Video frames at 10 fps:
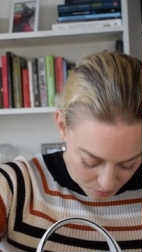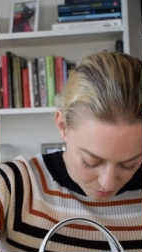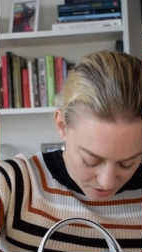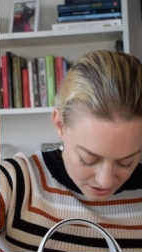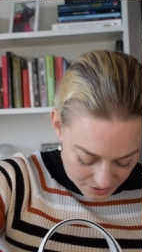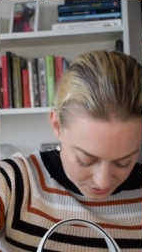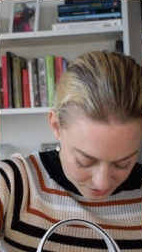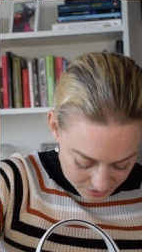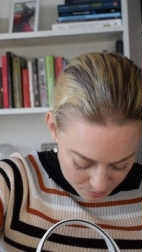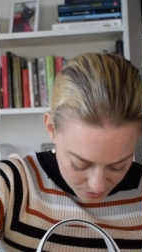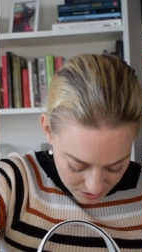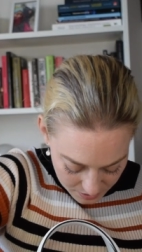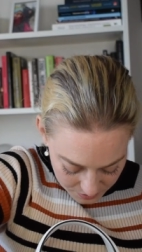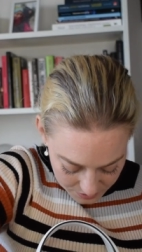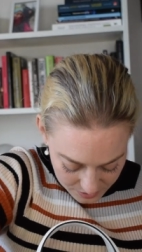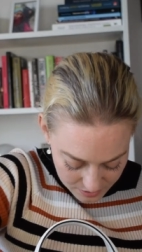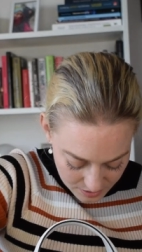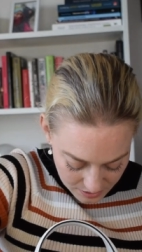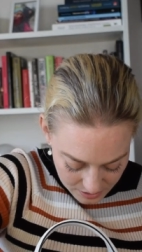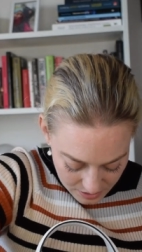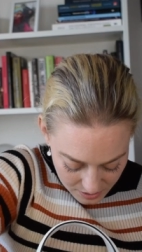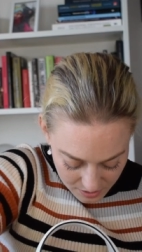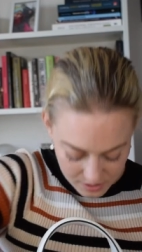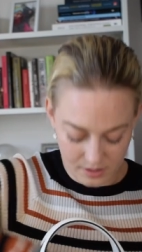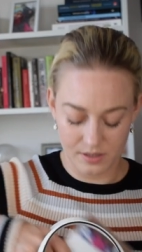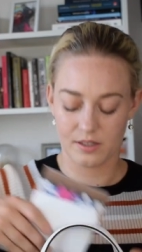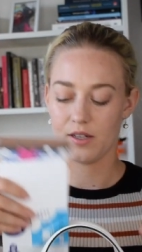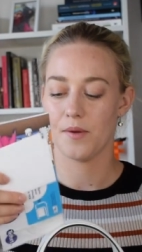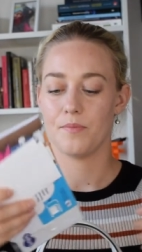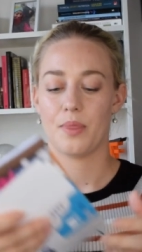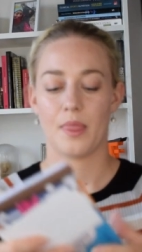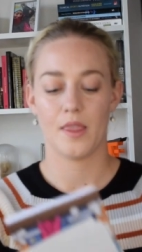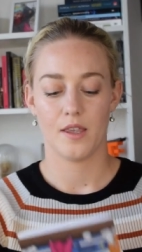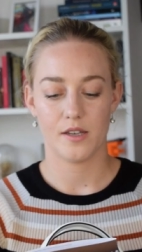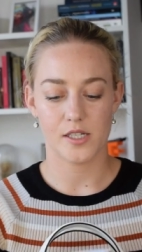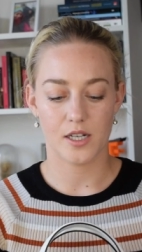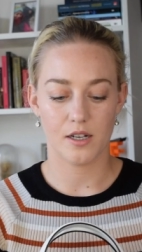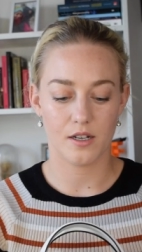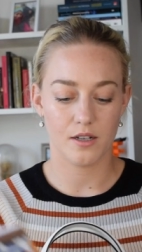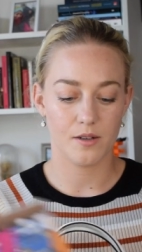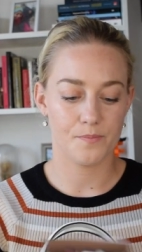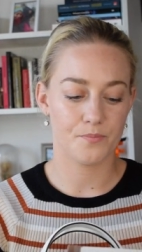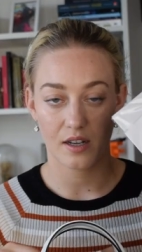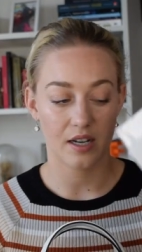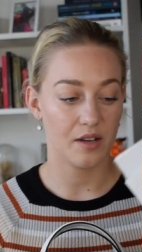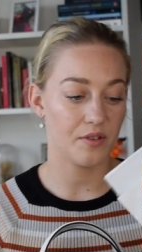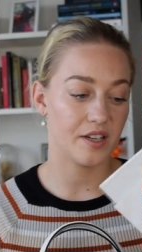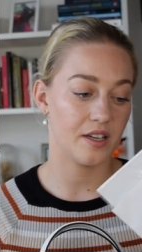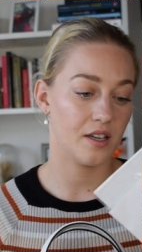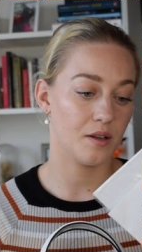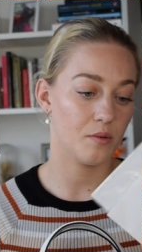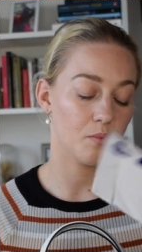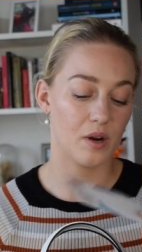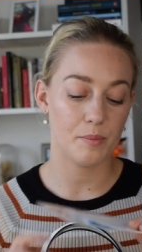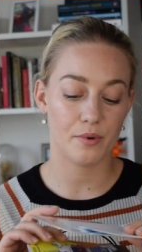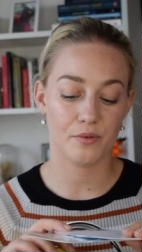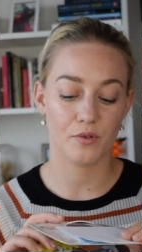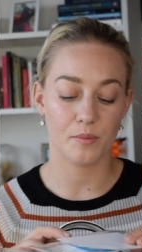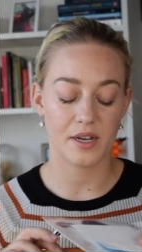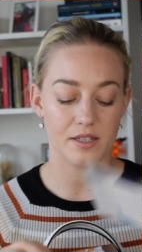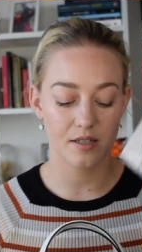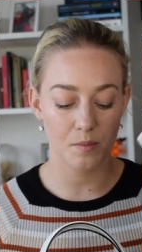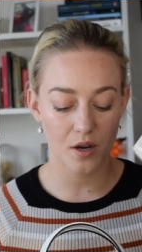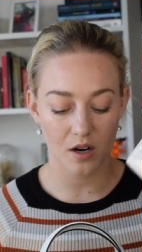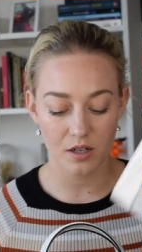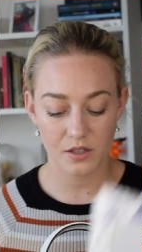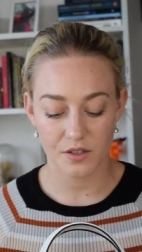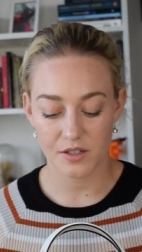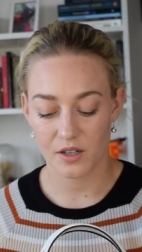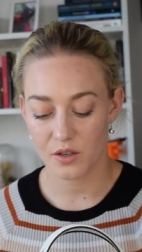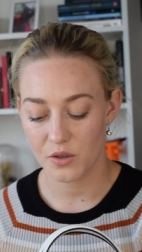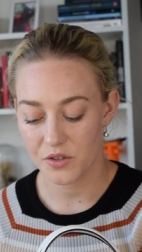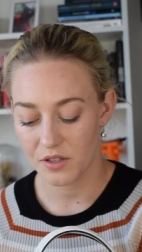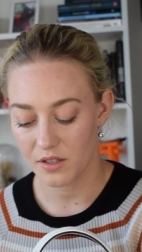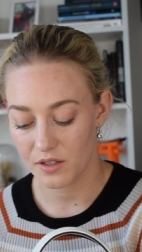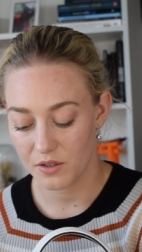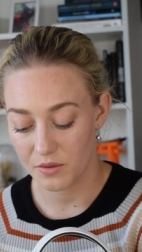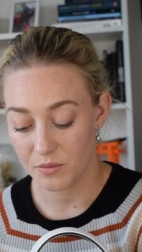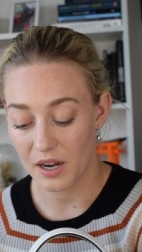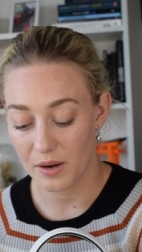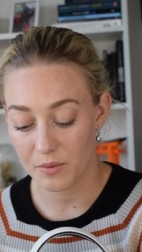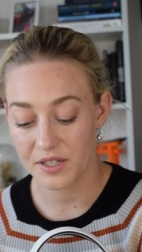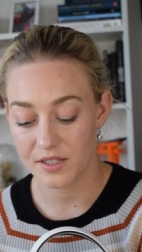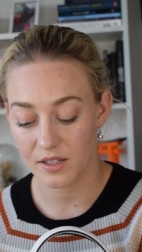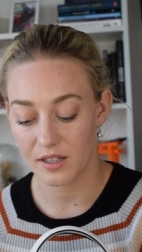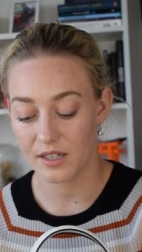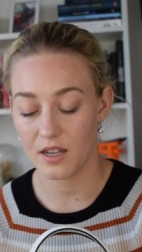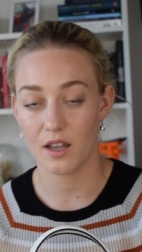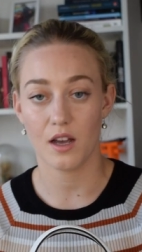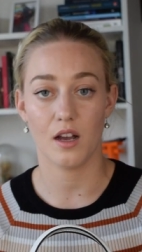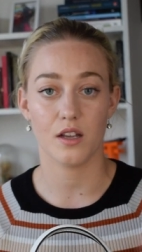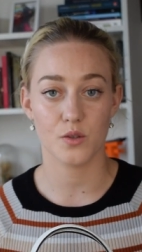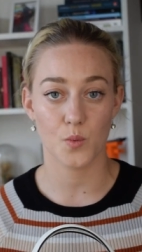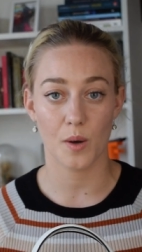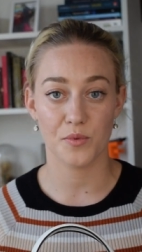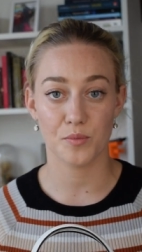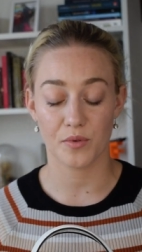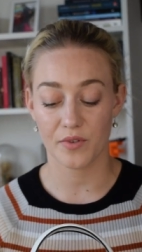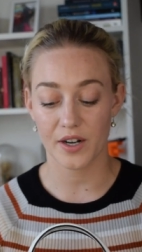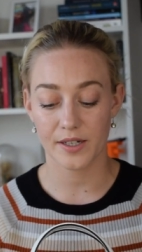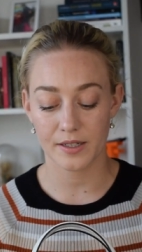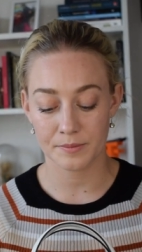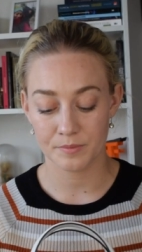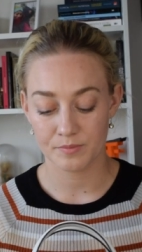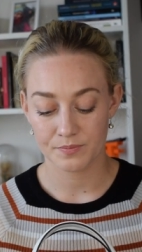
What else is in here? I have a wrapper for my SIM card, because I recently swapped provider.